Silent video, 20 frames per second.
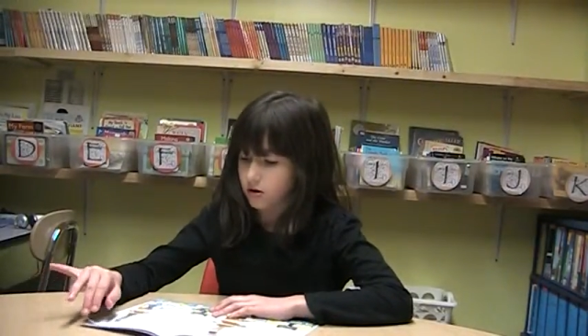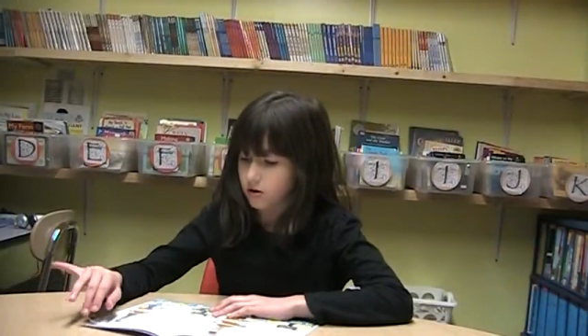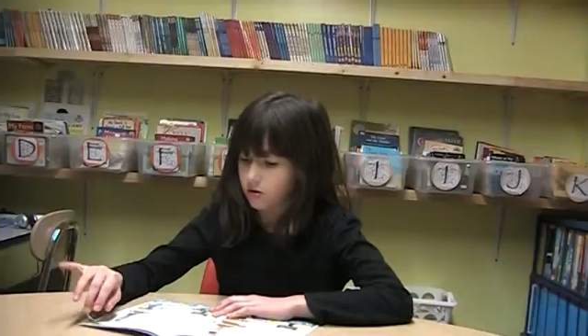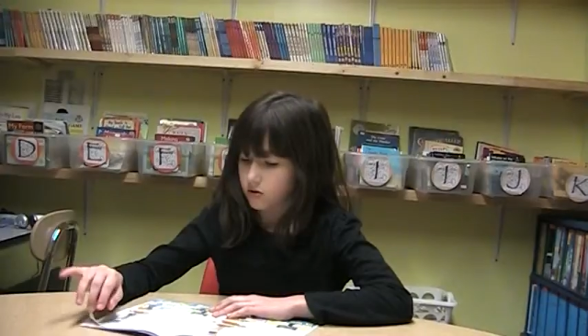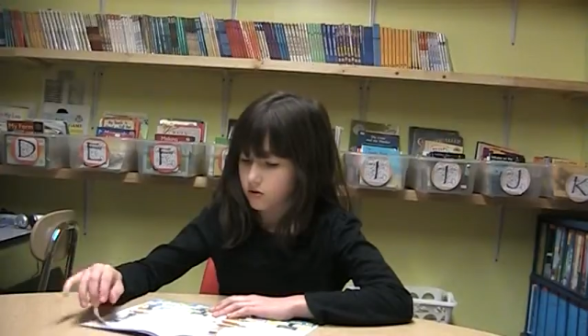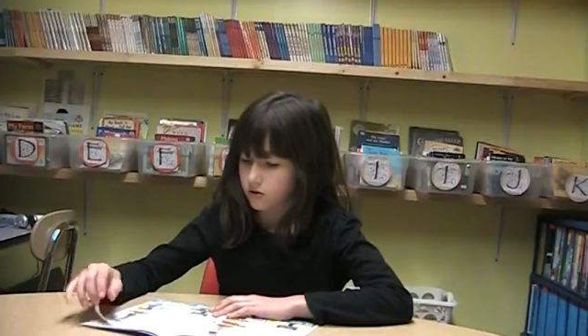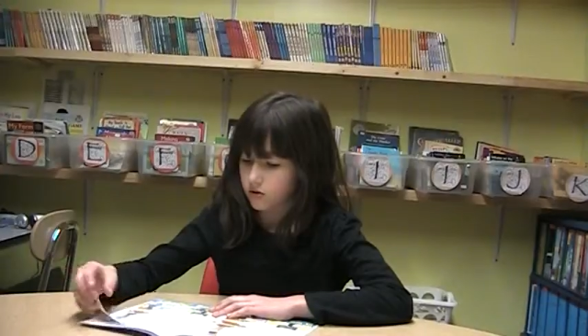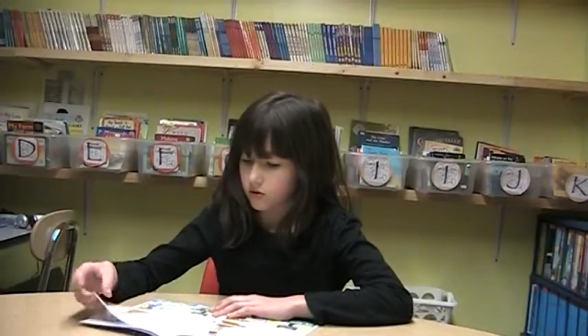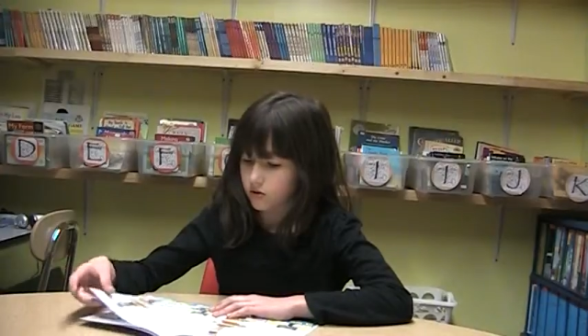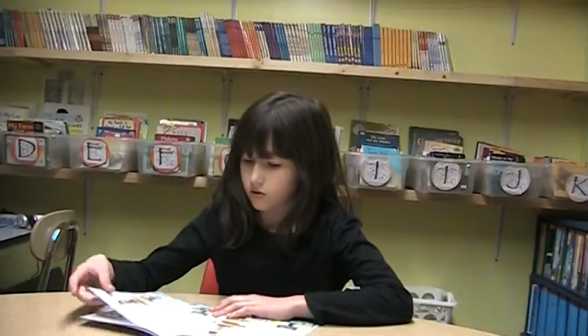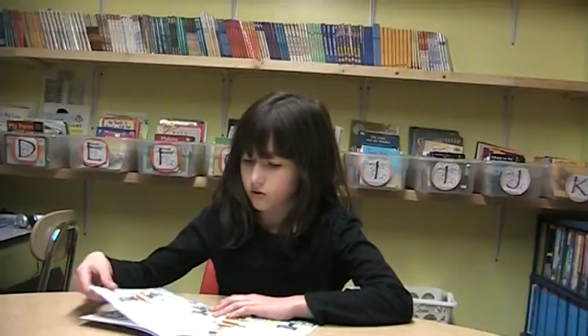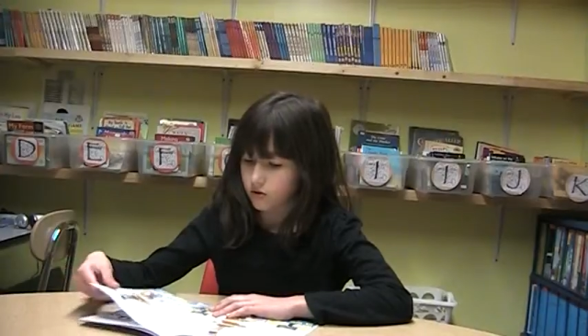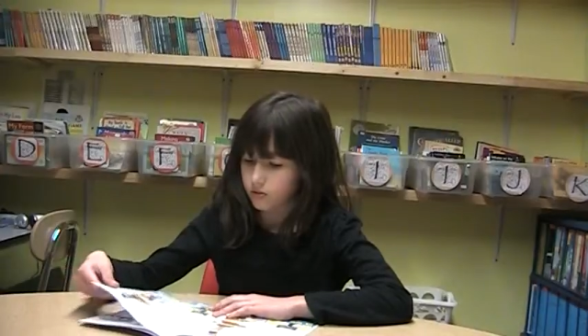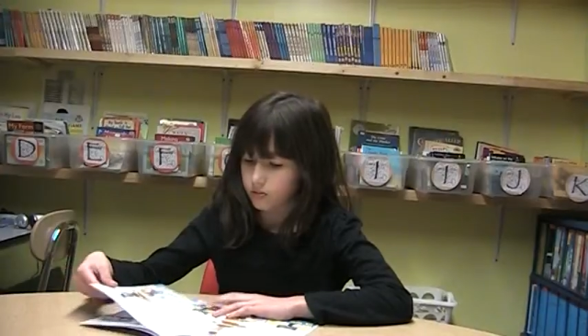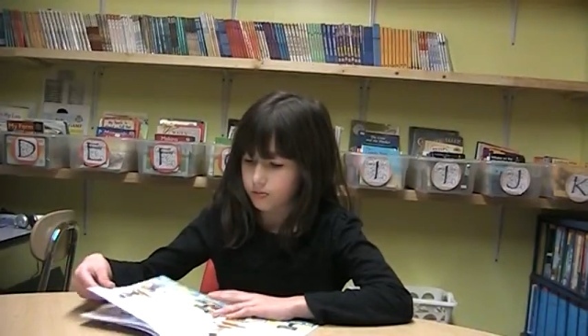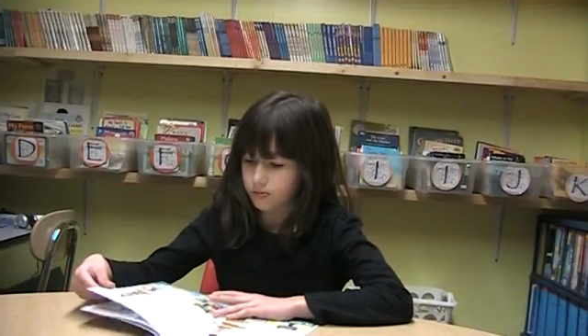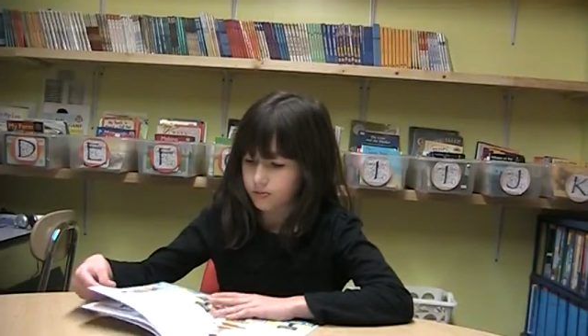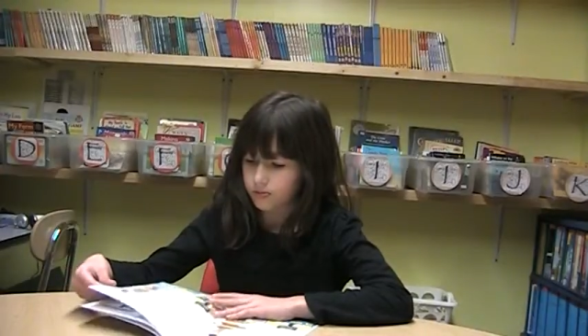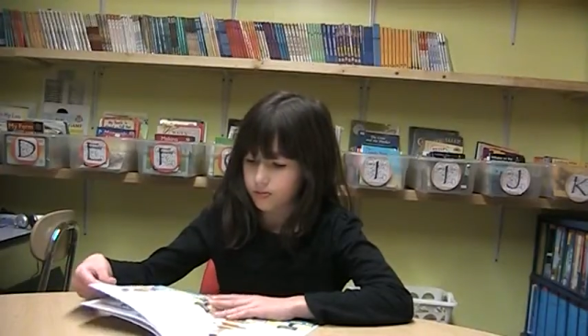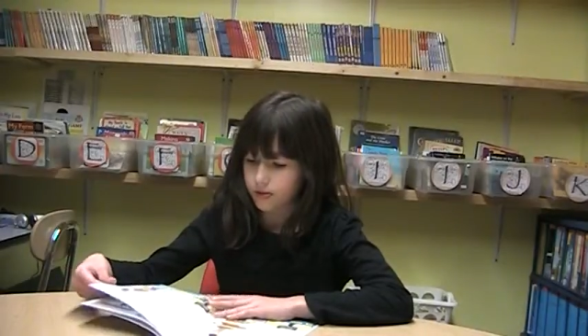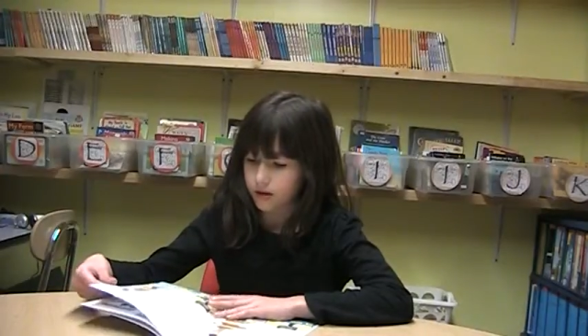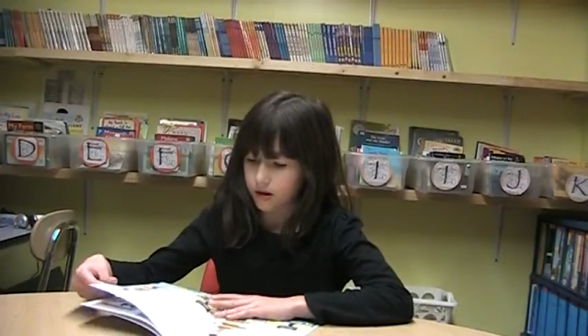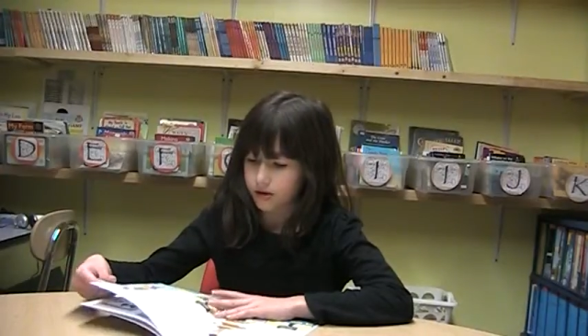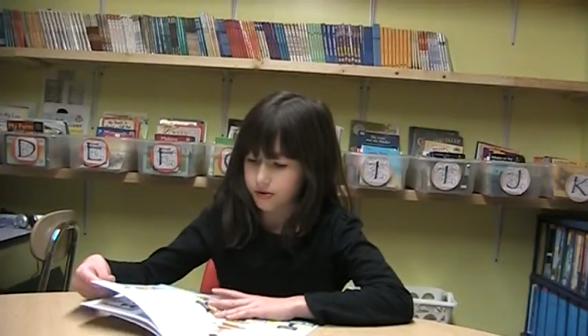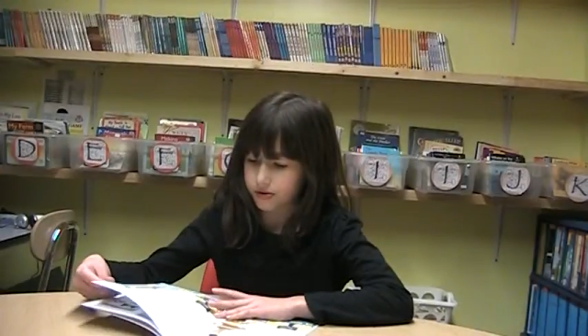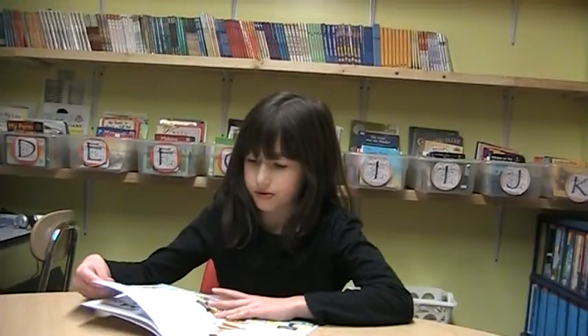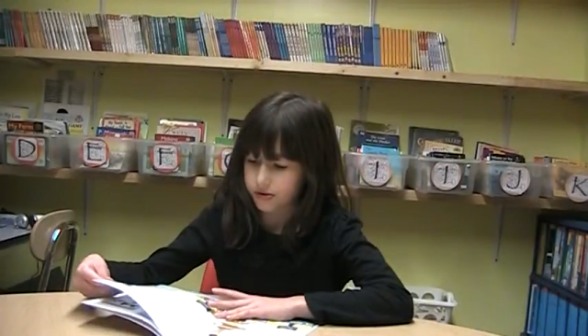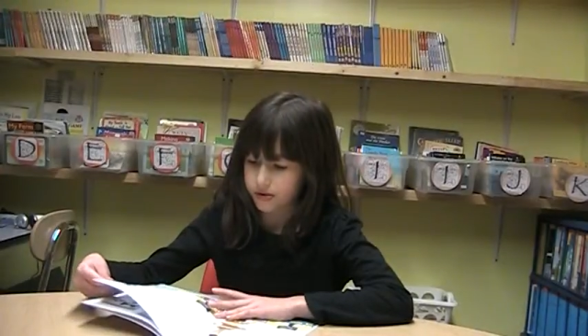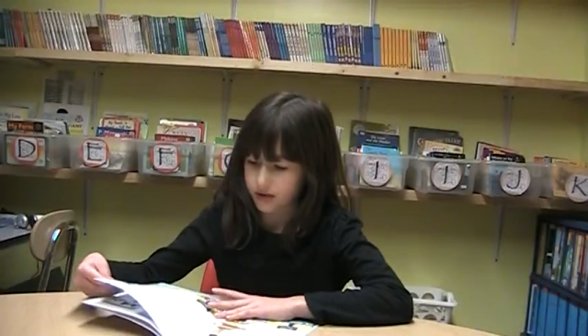to do Pete